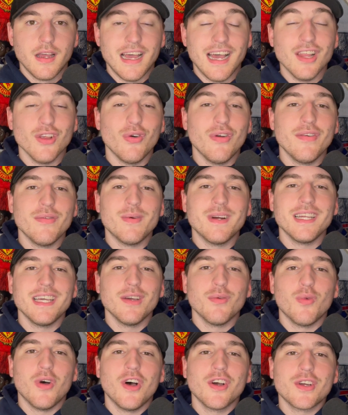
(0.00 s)
Hello everybody
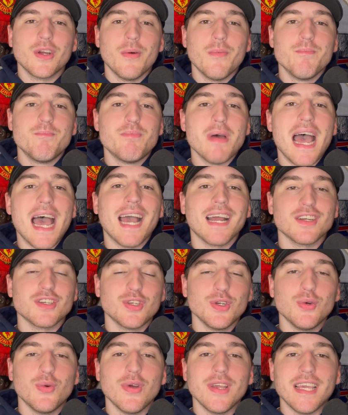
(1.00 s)
and welcome back
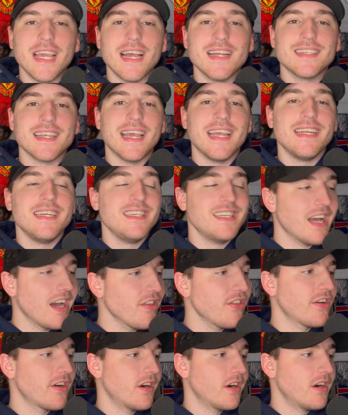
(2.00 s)
to yet
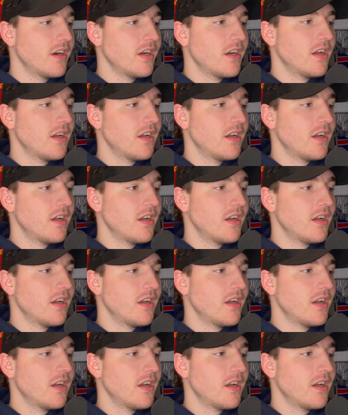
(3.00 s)
another